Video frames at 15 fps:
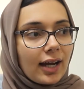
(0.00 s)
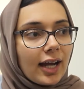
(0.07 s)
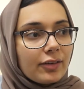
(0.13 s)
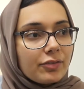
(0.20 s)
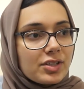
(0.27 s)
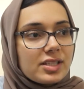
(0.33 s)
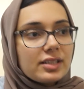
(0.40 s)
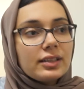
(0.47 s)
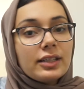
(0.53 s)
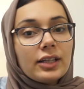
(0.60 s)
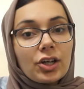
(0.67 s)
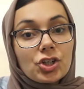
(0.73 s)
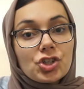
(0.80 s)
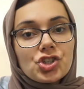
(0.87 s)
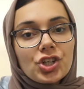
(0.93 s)
I recently
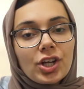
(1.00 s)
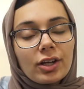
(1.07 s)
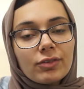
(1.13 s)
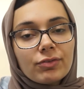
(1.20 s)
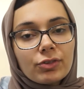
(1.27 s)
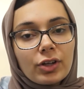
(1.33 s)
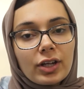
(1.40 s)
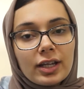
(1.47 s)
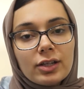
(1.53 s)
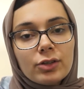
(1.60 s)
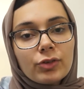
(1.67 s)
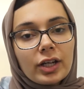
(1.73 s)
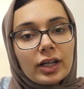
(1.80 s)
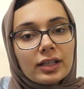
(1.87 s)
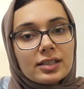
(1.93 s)
got a check for 8
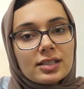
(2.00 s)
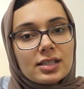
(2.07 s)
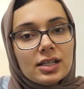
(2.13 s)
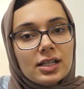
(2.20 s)
grand,